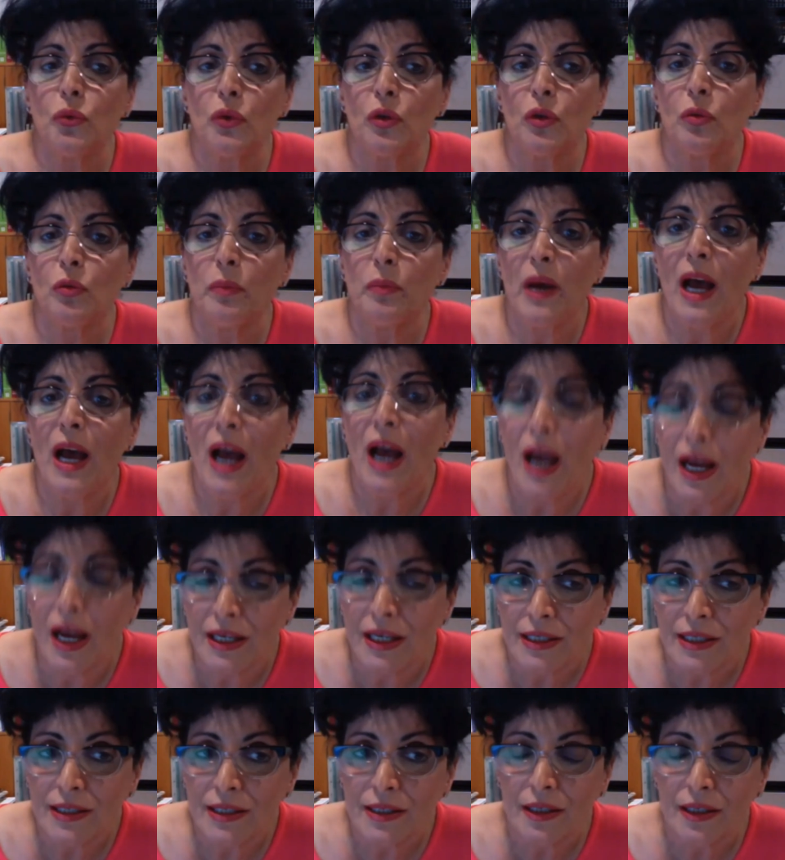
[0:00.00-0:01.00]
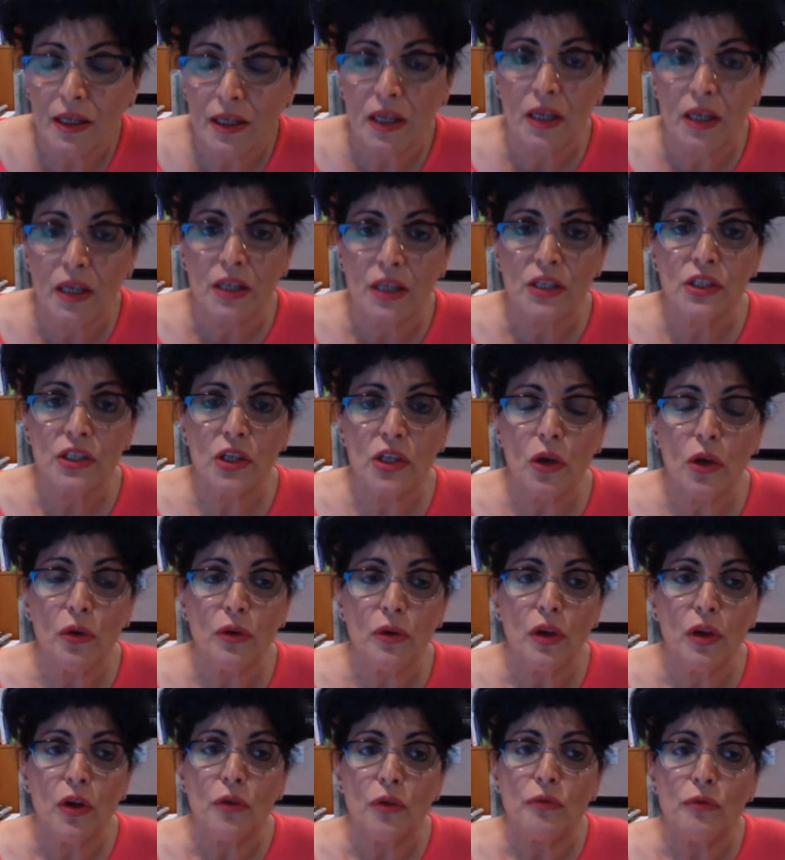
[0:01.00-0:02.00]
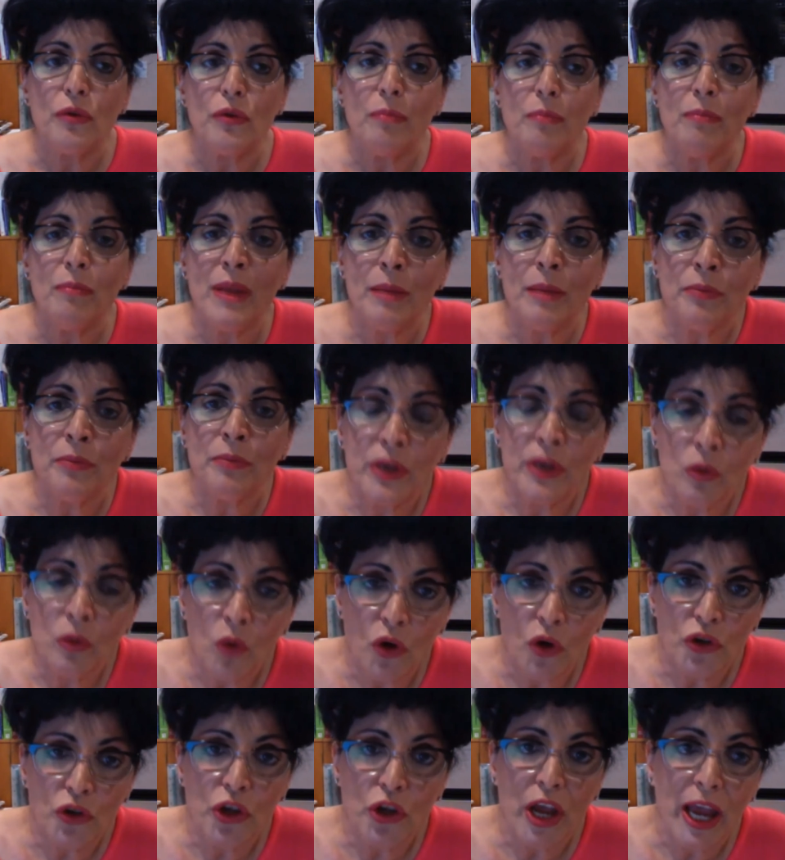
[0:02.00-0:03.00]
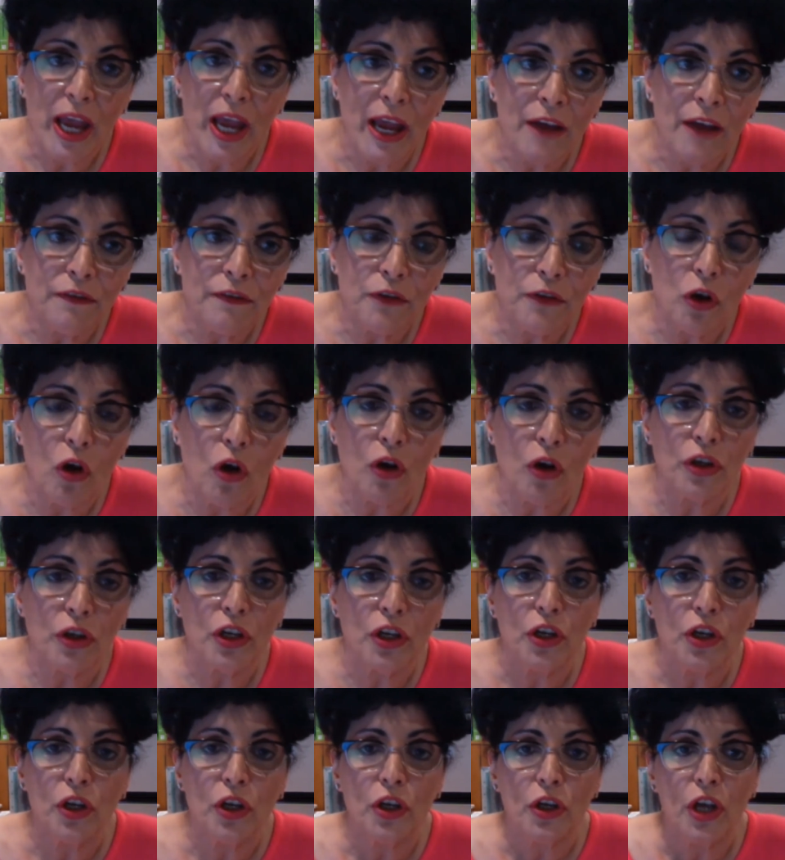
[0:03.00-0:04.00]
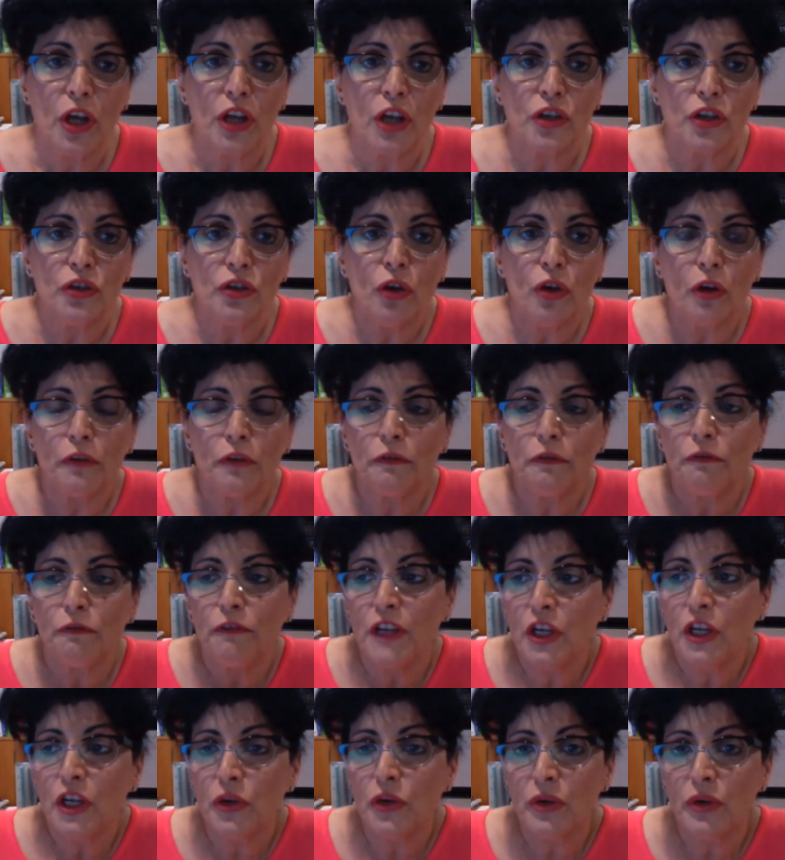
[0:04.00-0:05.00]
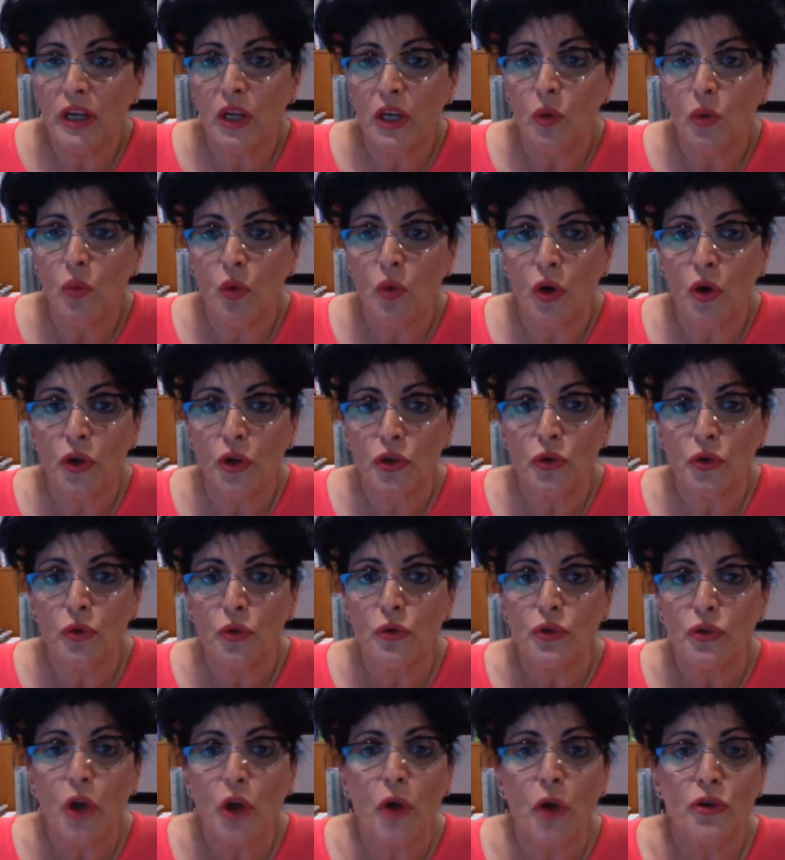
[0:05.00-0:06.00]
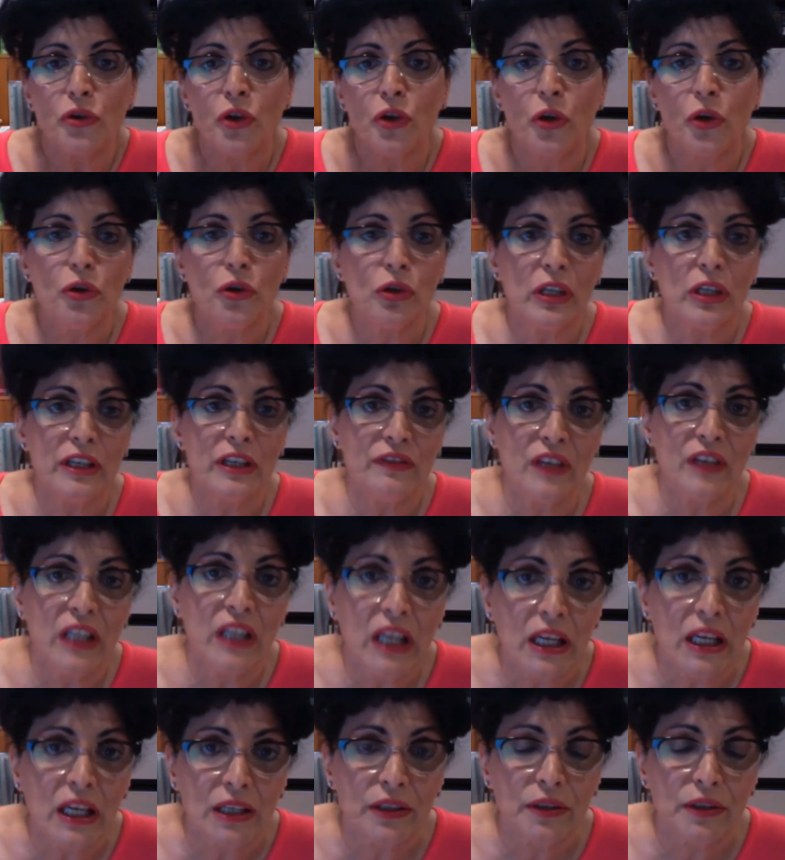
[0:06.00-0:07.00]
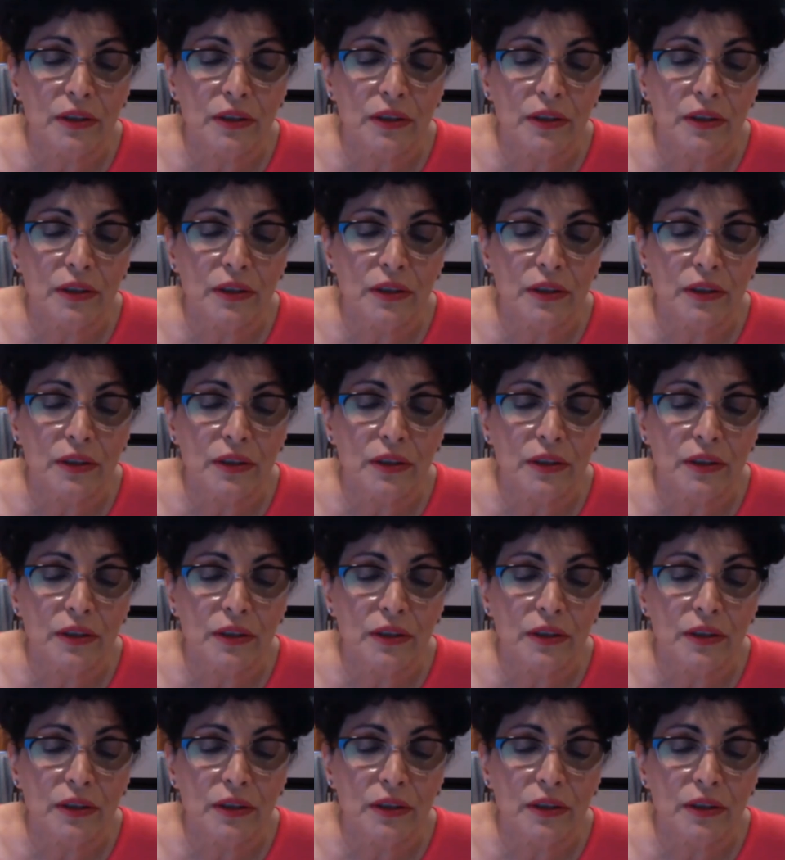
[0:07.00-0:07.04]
pass. So remembering what you have got, not fearing what you don't know you'll even get.